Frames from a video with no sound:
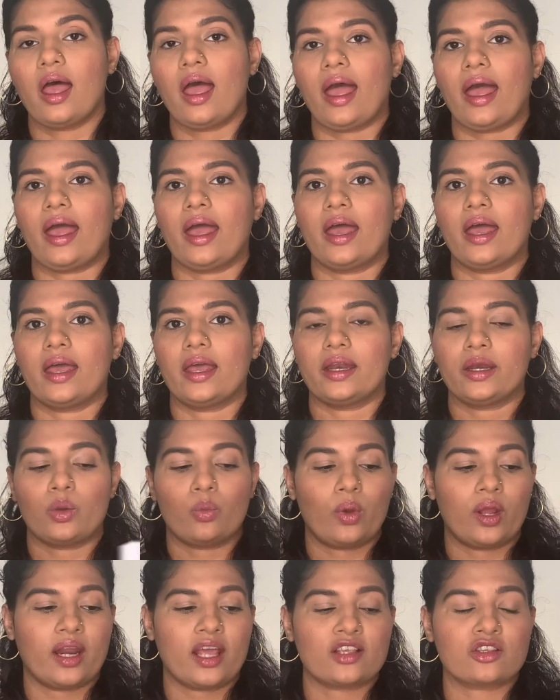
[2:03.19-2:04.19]
And
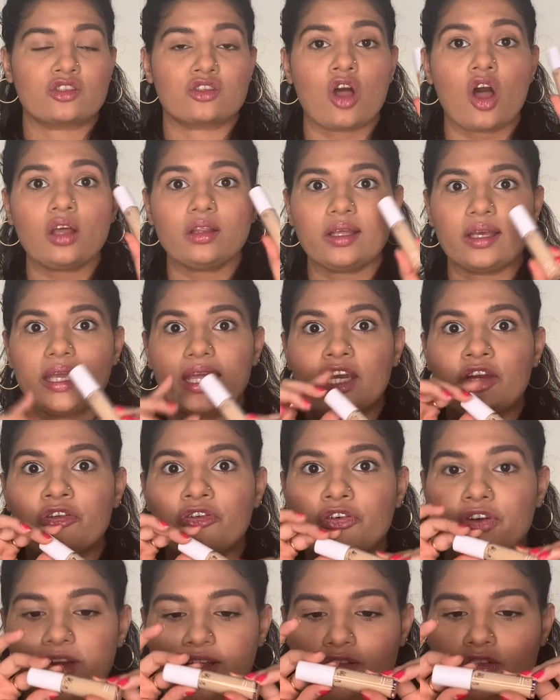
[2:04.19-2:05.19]
when I saw the
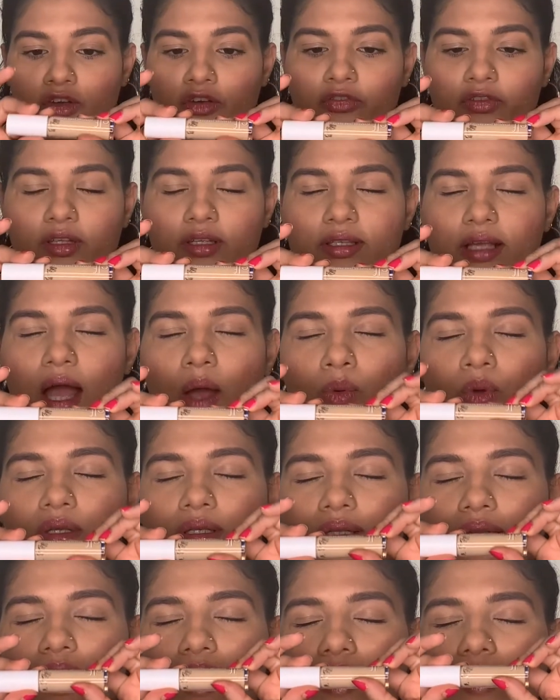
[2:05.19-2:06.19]
ingredients of this, I was
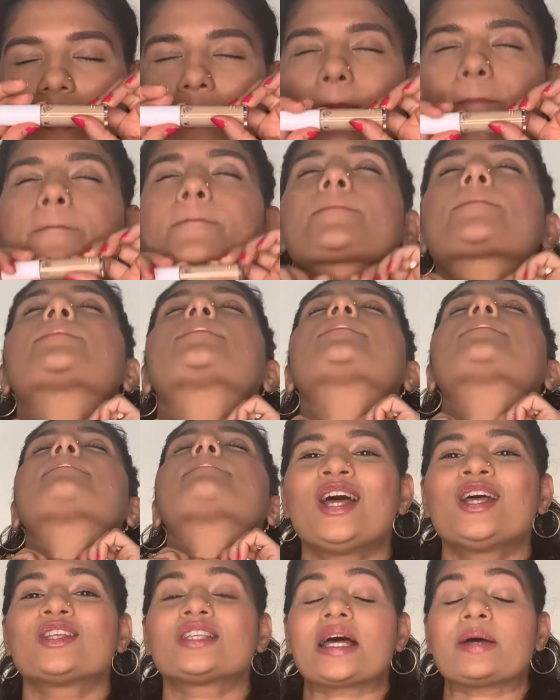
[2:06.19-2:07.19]

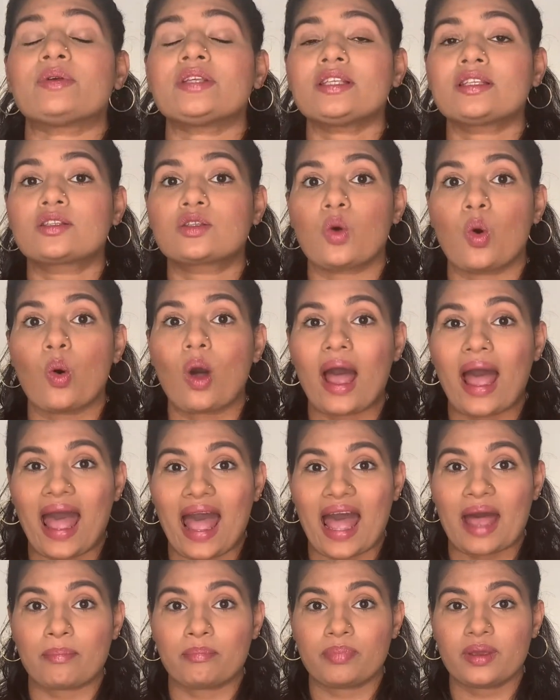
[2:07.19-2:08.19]
so
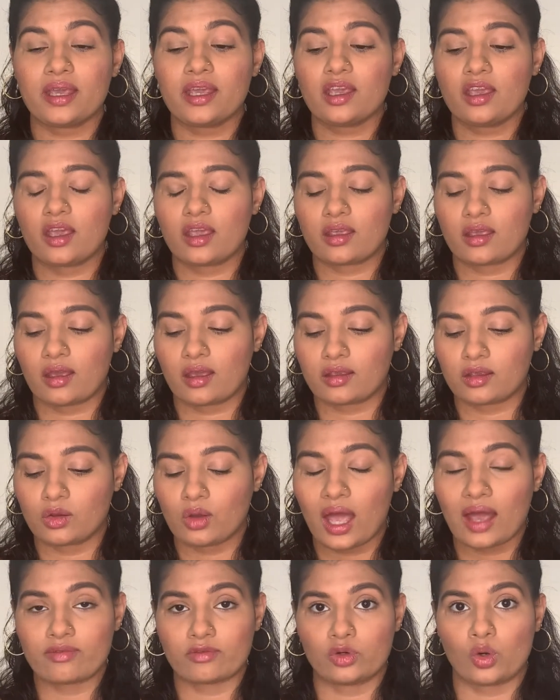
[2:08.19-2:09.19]
happy, you
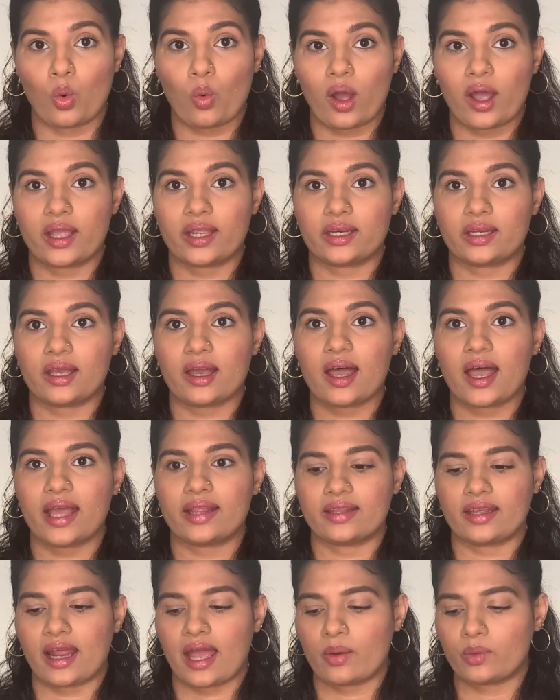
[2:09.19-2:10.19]
have no idea.
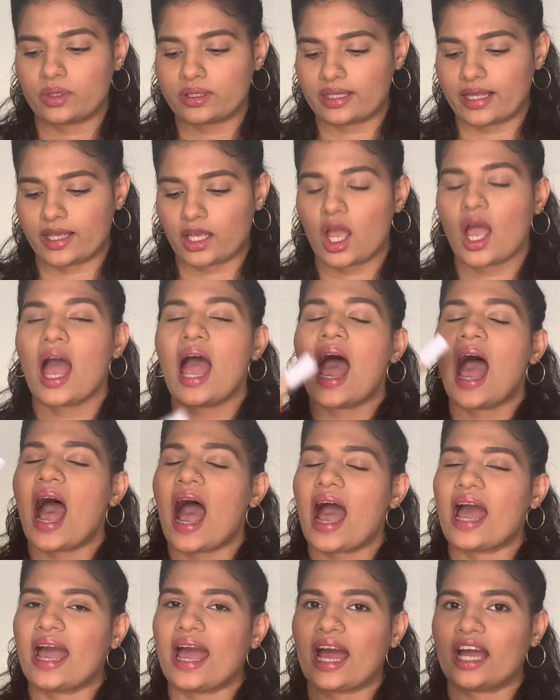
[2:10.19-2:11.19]
And then I was like,
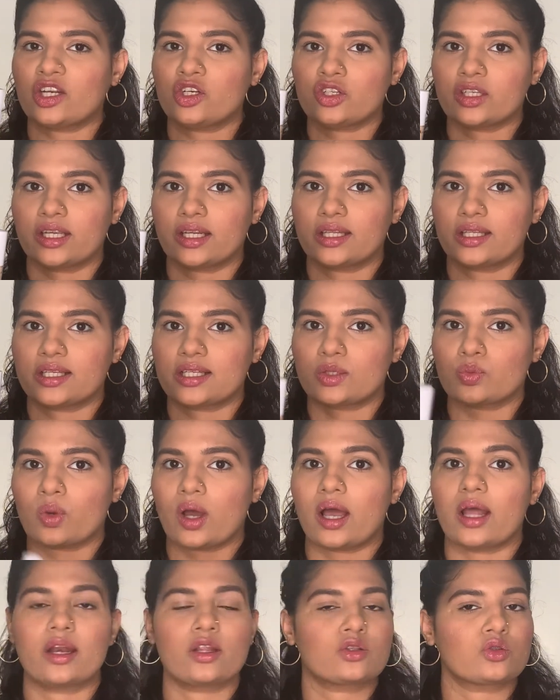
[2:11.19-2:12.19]
I had to get this
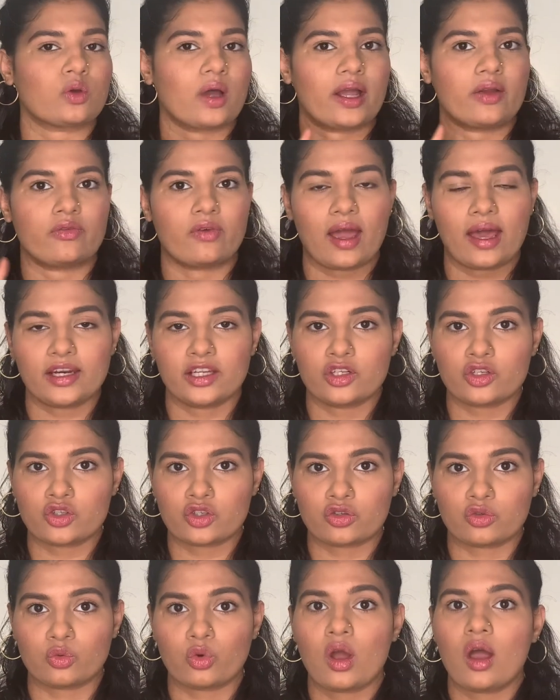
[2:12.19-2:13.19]
one. So I ran
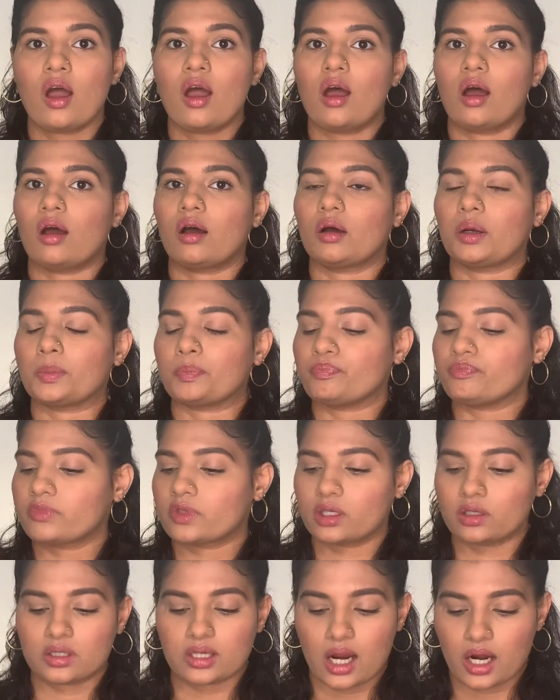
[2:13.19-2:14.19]
into a
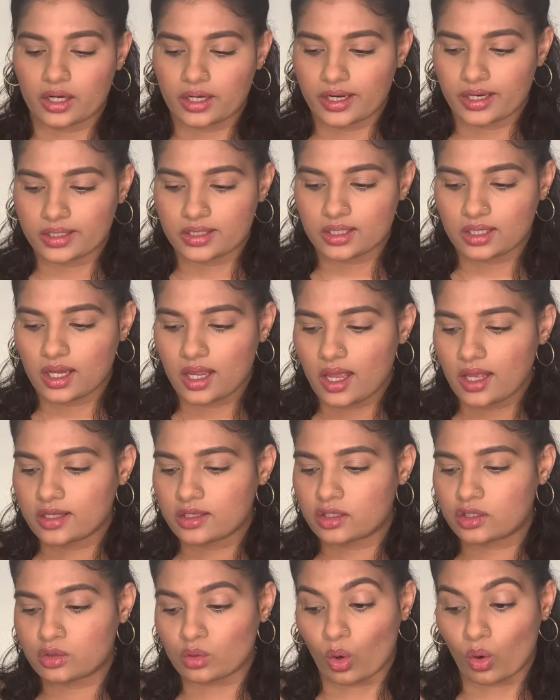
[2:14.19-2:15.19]
Target
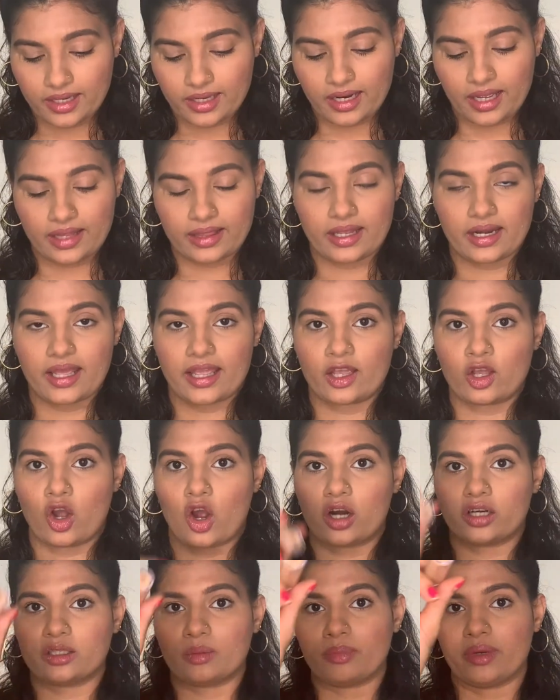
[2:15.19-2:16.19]
store and then I
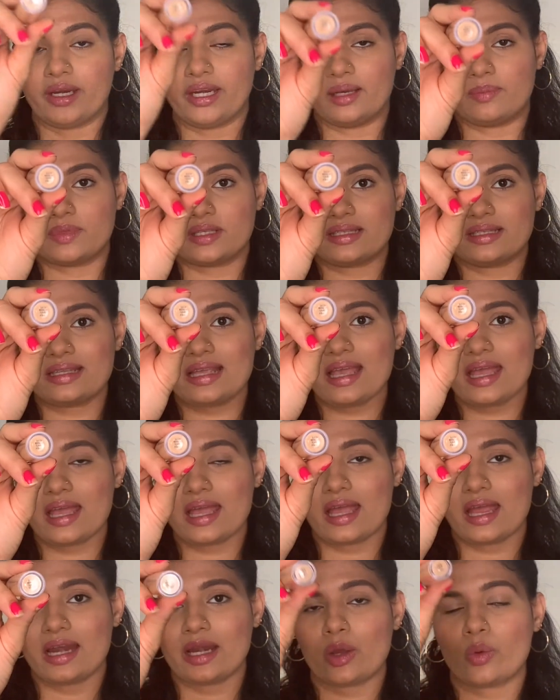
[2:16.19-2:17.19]
got the medium
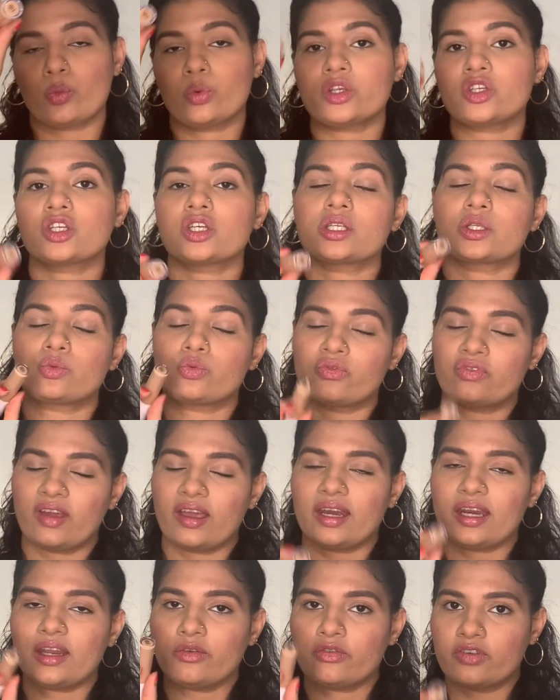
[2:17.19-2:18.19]
sand, which is
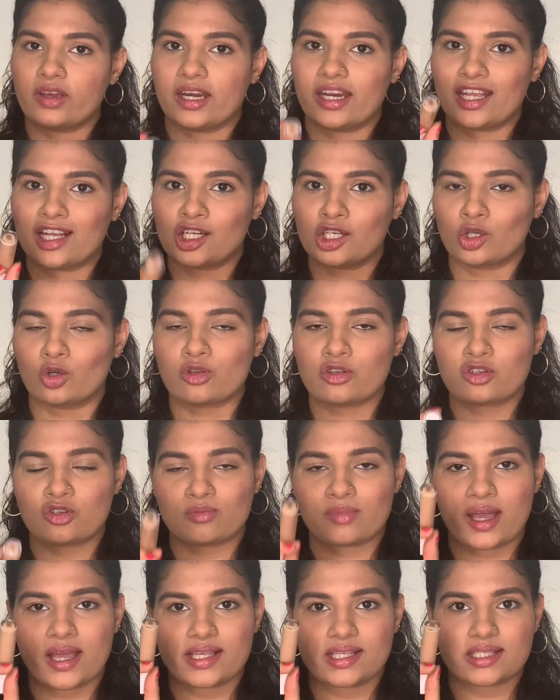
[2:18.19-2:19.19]
very close to
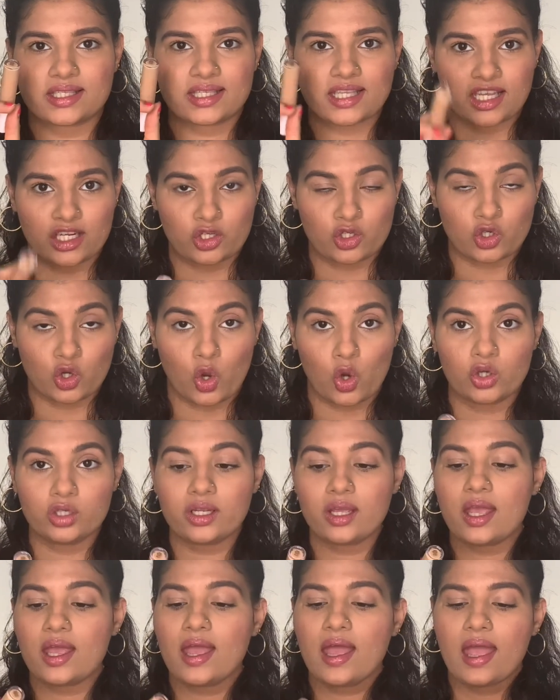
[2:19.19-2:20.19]
my skin tone,
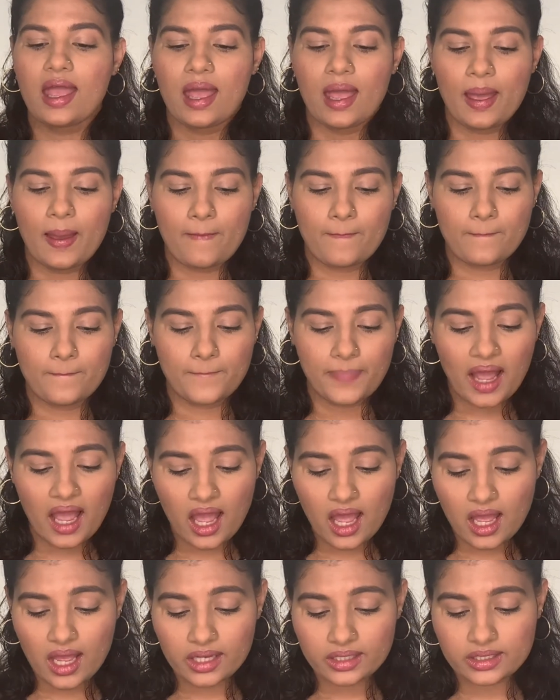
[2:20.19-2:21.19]

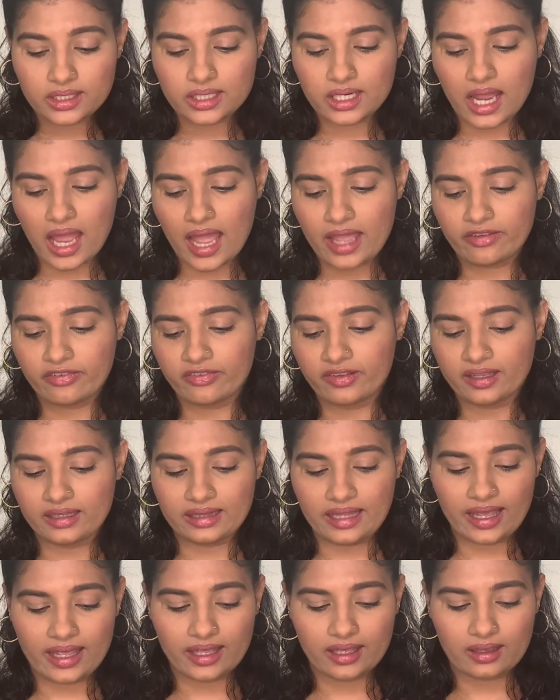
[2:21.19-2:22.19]
but I feel
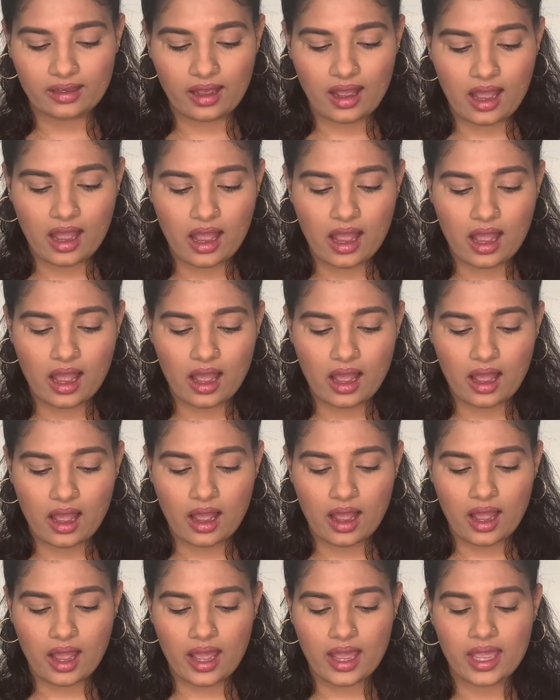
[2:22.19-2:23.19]
like
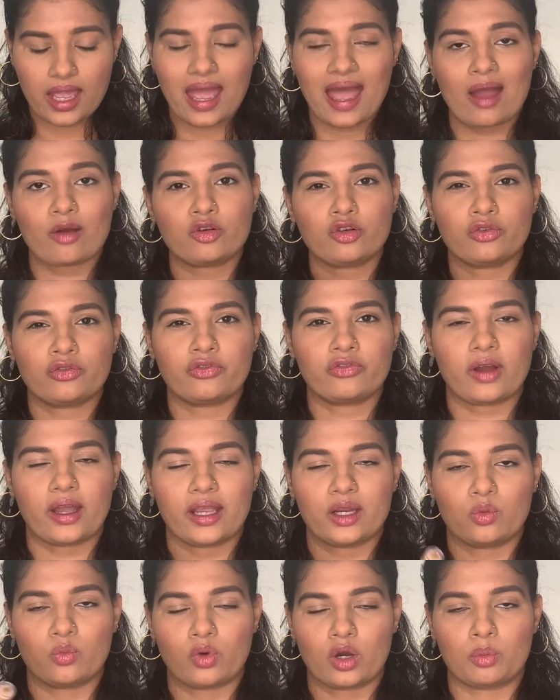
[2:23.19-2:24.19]
I have to
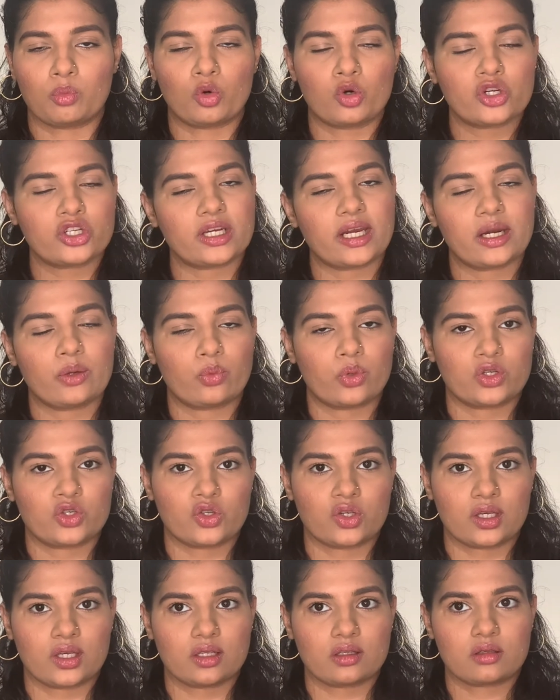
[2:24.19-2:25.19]
find one more shade
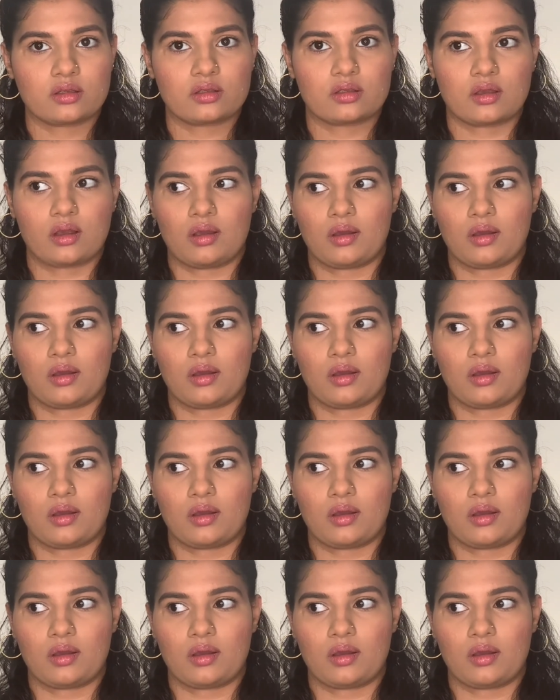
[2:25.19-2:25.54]
which is